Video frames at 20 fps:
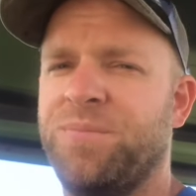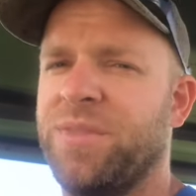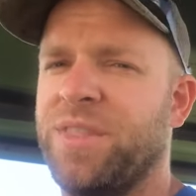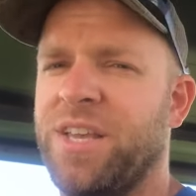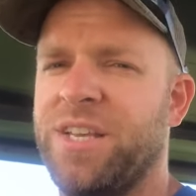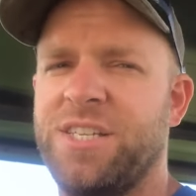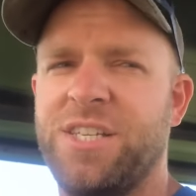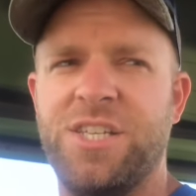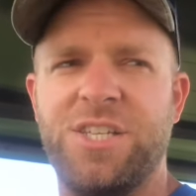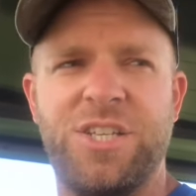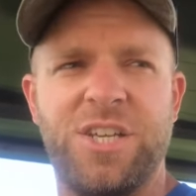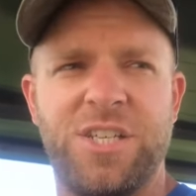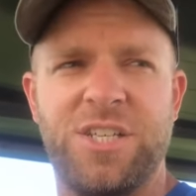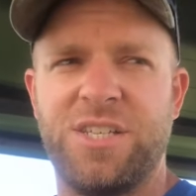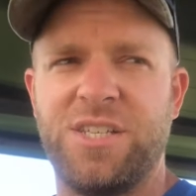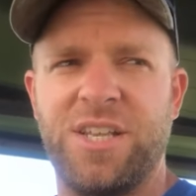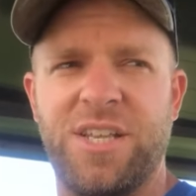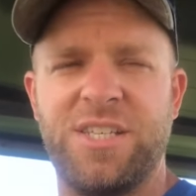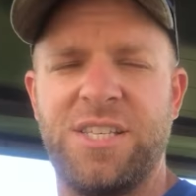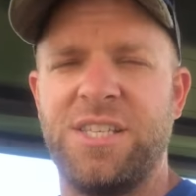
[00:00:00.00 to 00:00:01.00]
This is
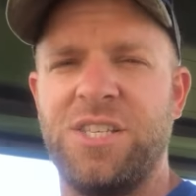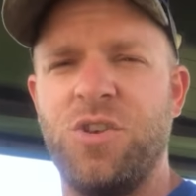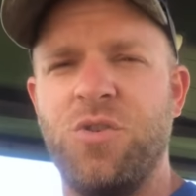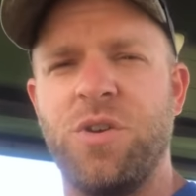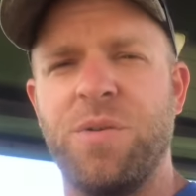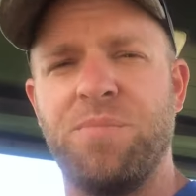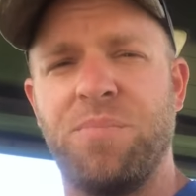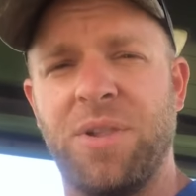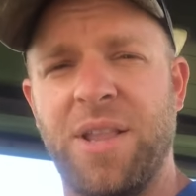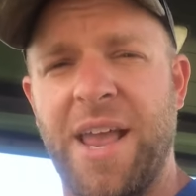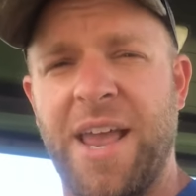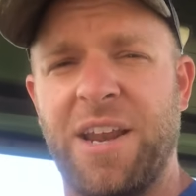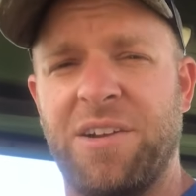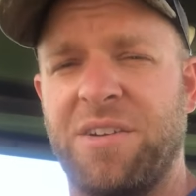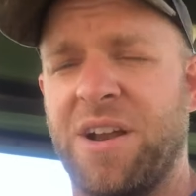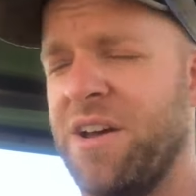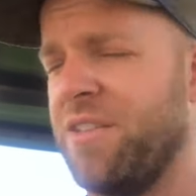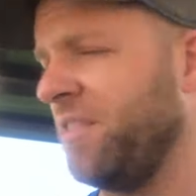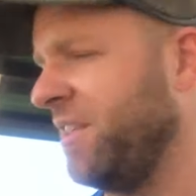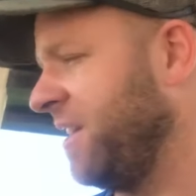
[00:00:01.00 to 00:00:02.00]
just, this you can plan
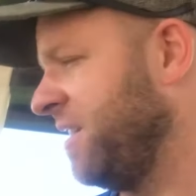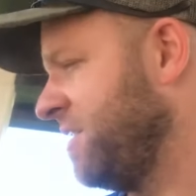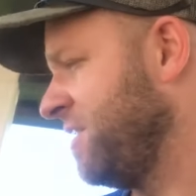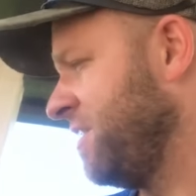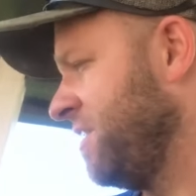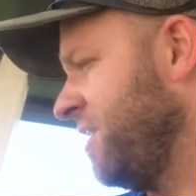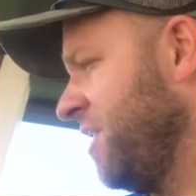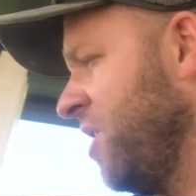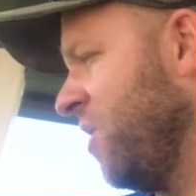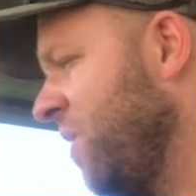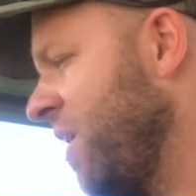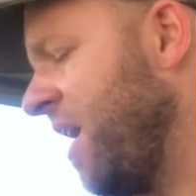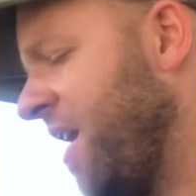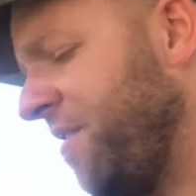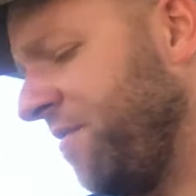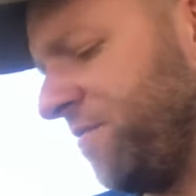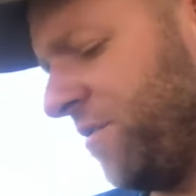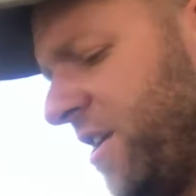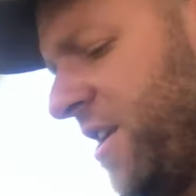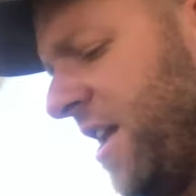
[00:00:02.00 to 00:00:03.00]
around this. You know,
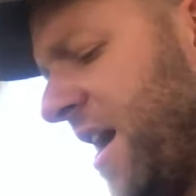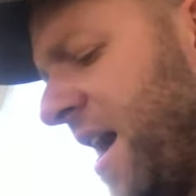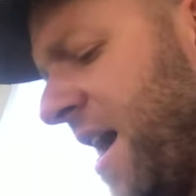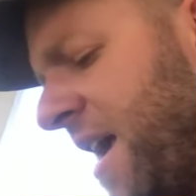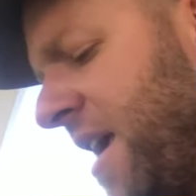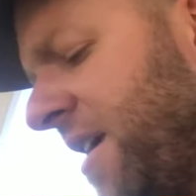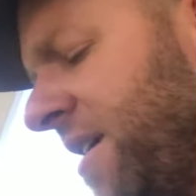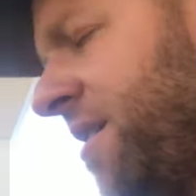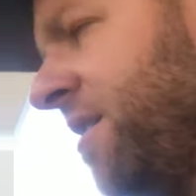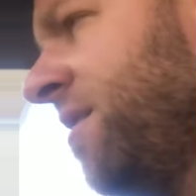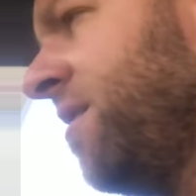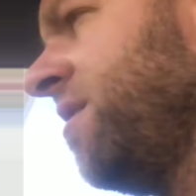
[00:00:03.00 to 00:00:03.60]
every day,